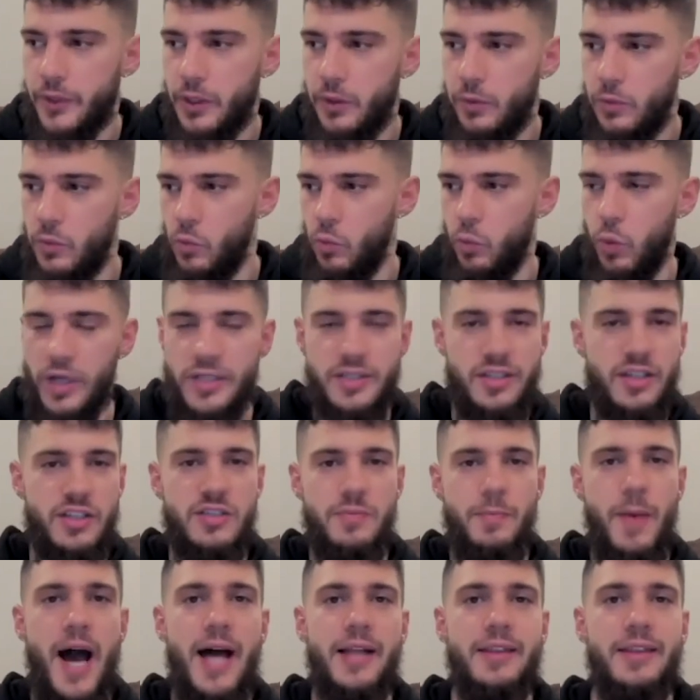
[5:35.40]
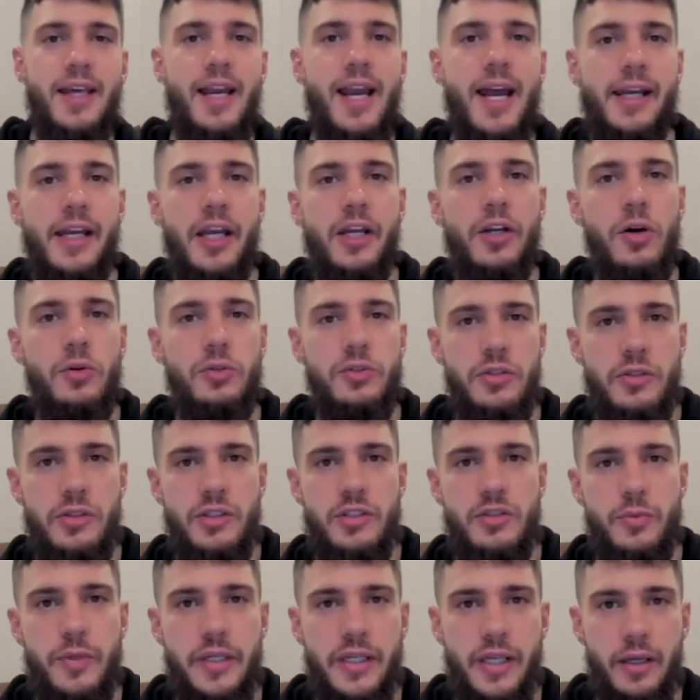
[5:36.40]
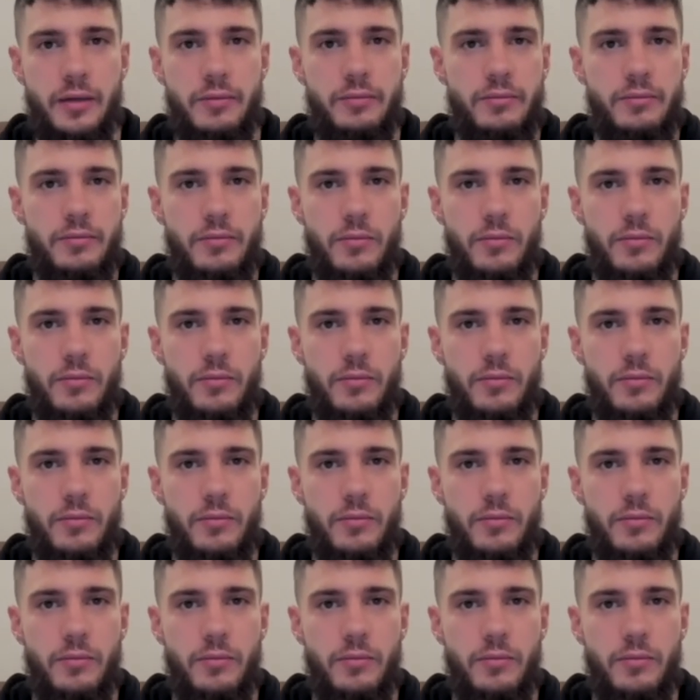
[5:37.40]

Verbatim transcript: what's a spot that I could go to this weekend?